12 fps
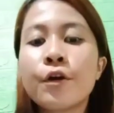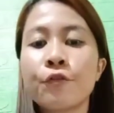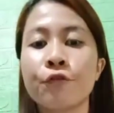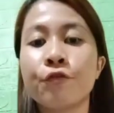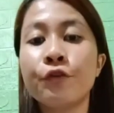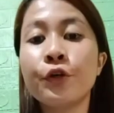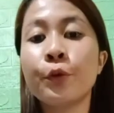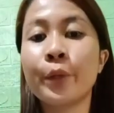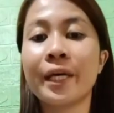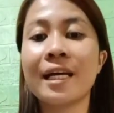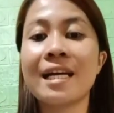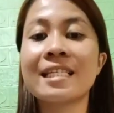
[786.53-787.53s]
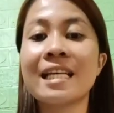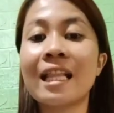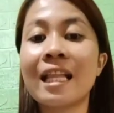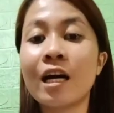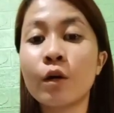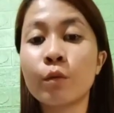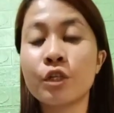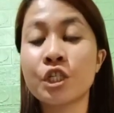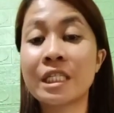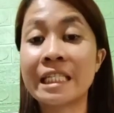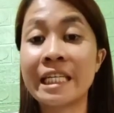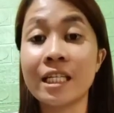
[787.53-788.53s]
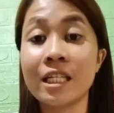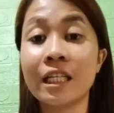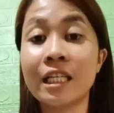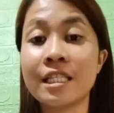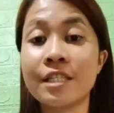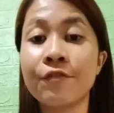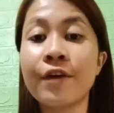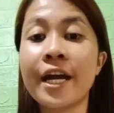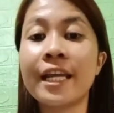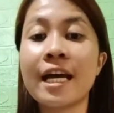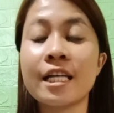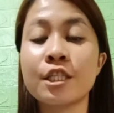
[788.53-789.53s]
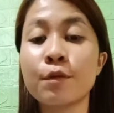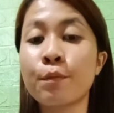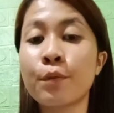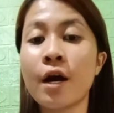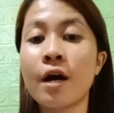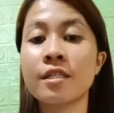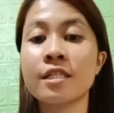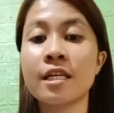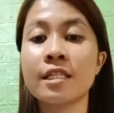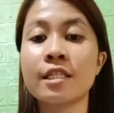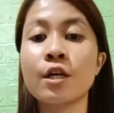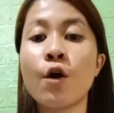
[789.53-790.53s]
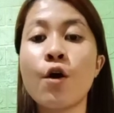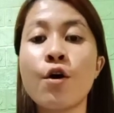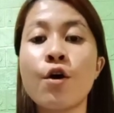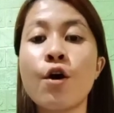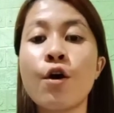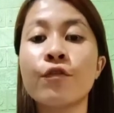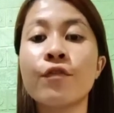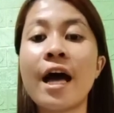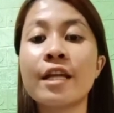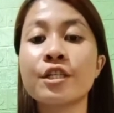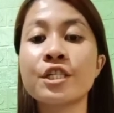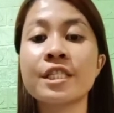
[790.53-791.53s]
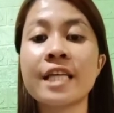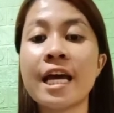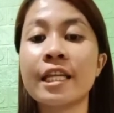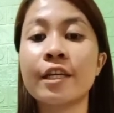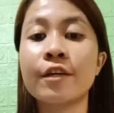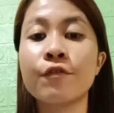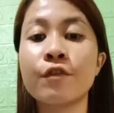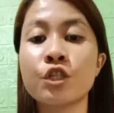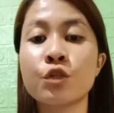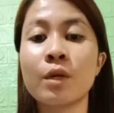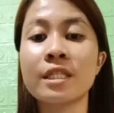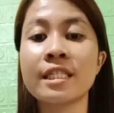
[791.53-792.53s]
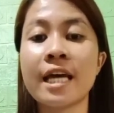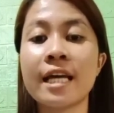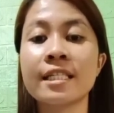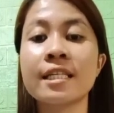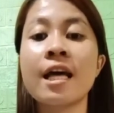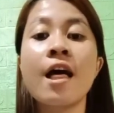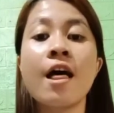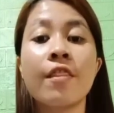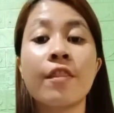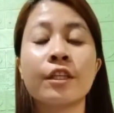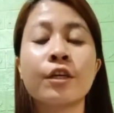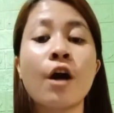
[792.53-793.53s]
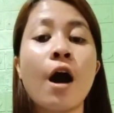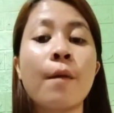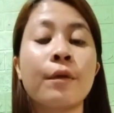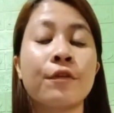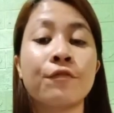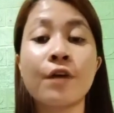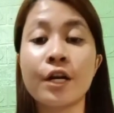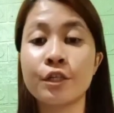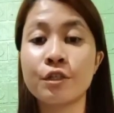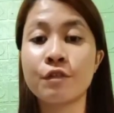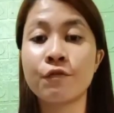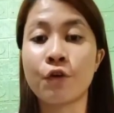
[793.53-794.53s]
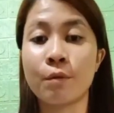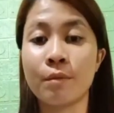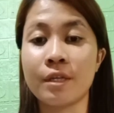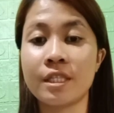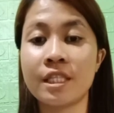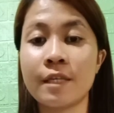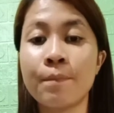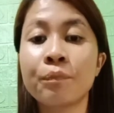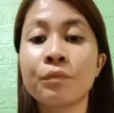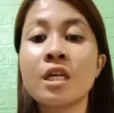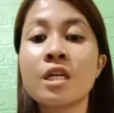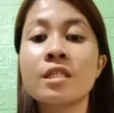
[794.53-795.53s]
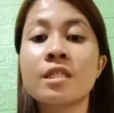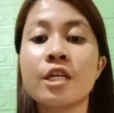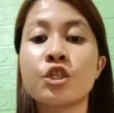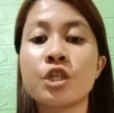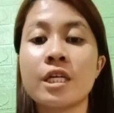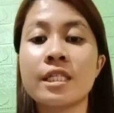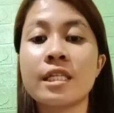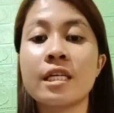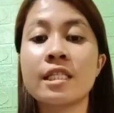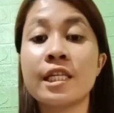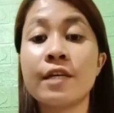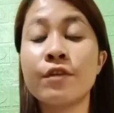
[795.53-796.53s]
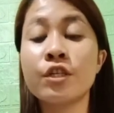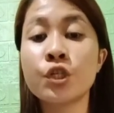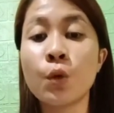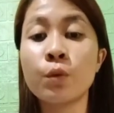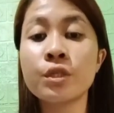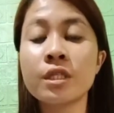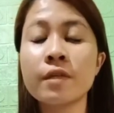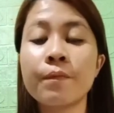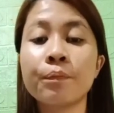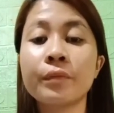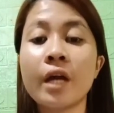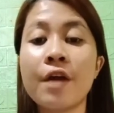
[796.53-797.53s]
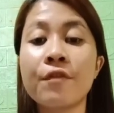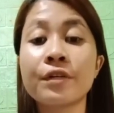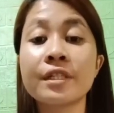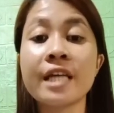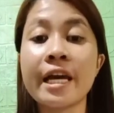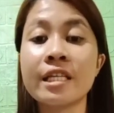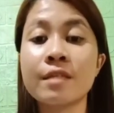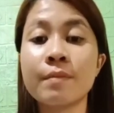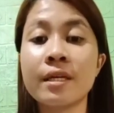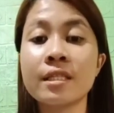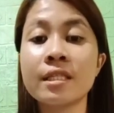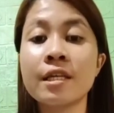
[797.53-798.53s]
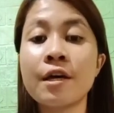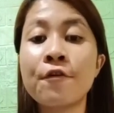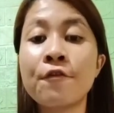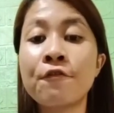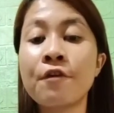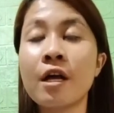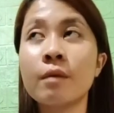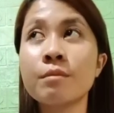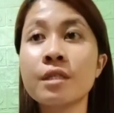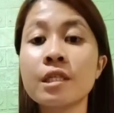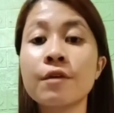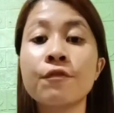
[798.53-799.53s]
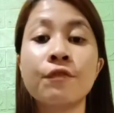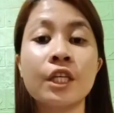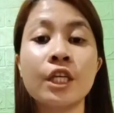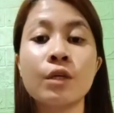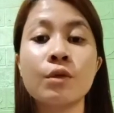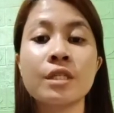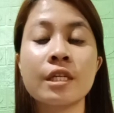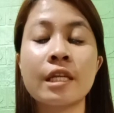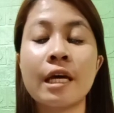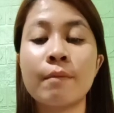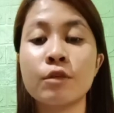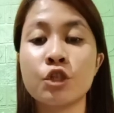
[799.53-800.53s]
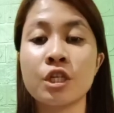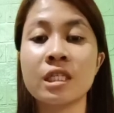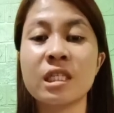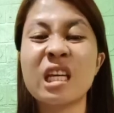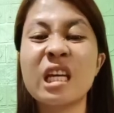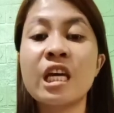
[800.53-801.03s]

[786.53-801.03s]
Viewing as a language skill is defined as the process of understanding visual text that come in various formats, such as TV shows, advertisements, films, videos, and images.